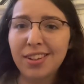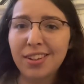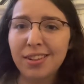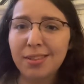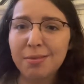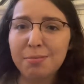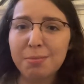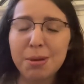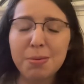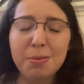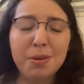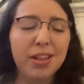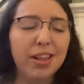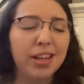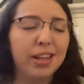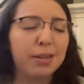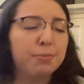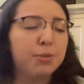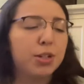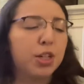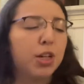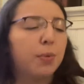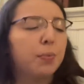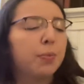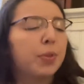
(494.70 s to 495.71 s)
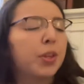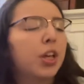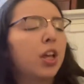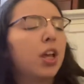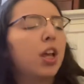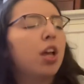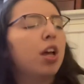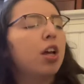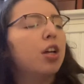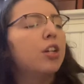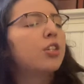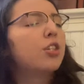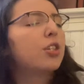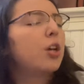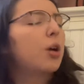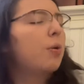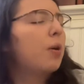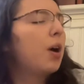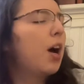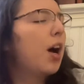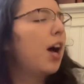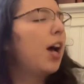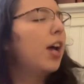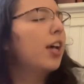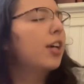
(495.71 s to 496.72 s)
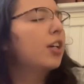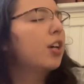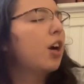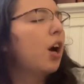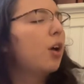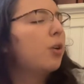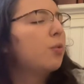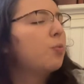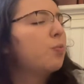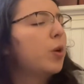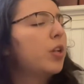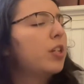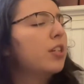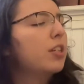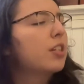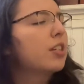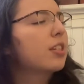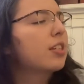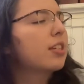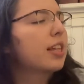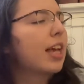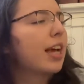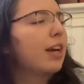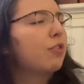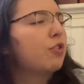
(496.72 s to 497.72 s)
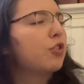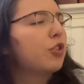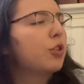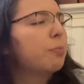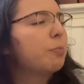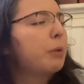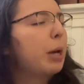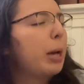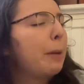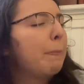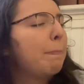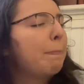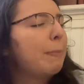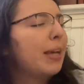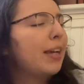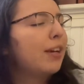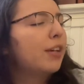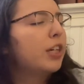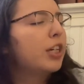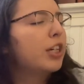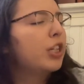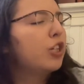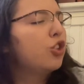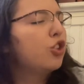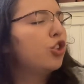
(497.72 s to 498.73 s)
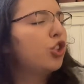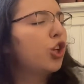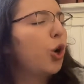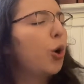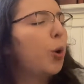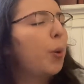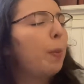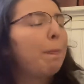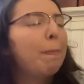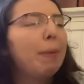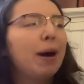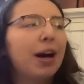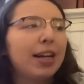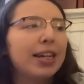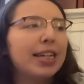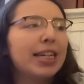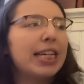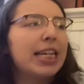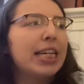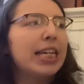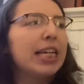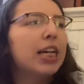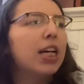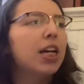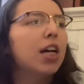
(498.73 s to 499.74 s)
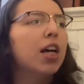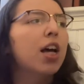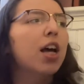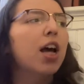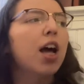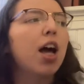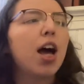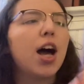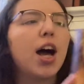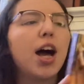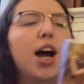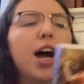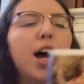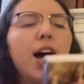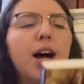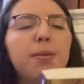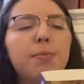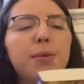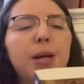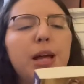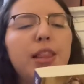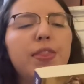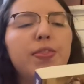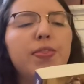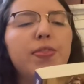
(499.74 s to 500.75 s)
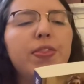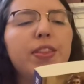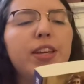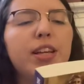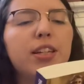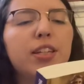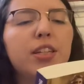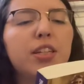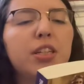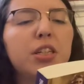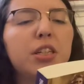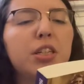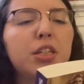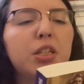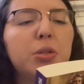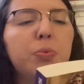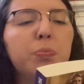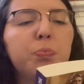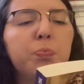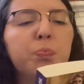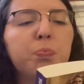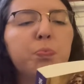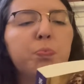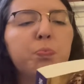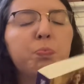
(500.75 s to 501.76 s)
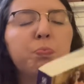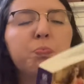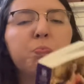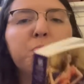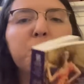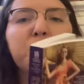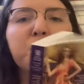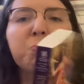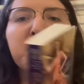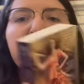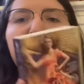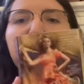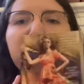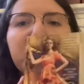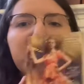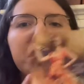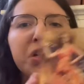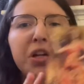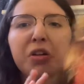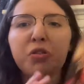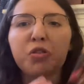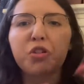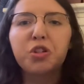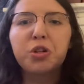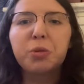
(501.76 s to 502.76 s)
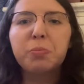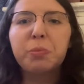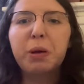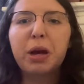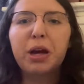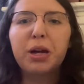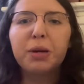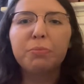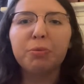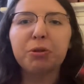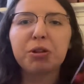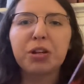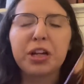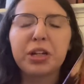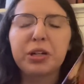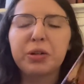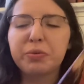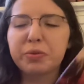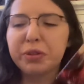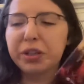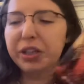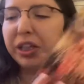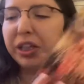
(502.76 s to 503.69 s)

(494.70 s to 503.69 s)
maybe I like them too. So I got Once a Scoundrel by Mary Jo Putney. And this, yeah, it's just a pirate book. I don't really